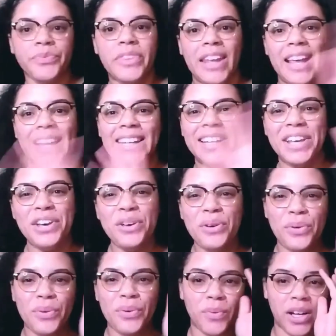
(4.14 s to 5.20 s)

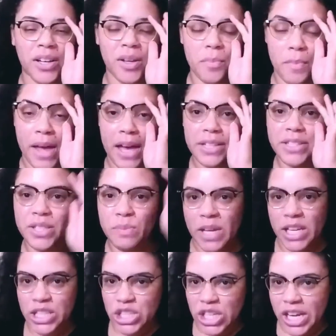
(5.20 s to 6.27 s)
Hello, welcome back to my
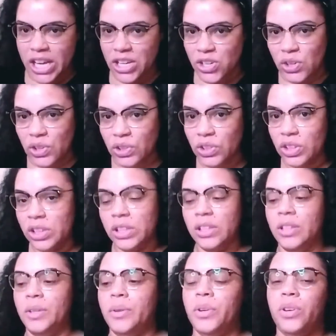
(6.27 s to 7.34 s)
channel.
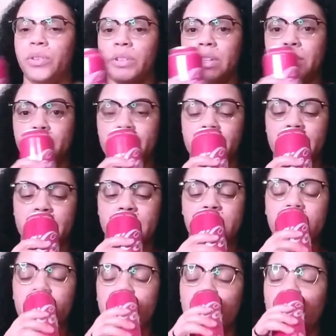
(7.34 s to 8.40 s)
Hold on, I'm just gonna.
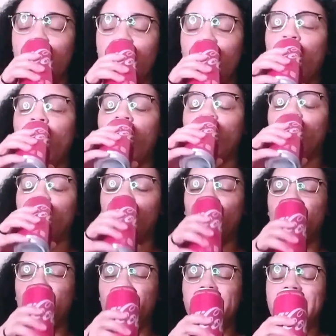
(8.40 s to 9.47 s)
Oh,
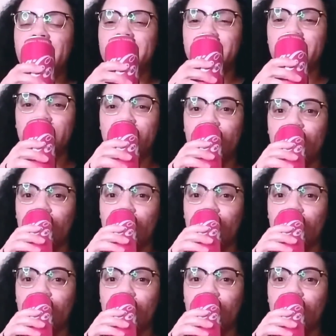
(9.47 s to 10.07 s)
that was my tooth.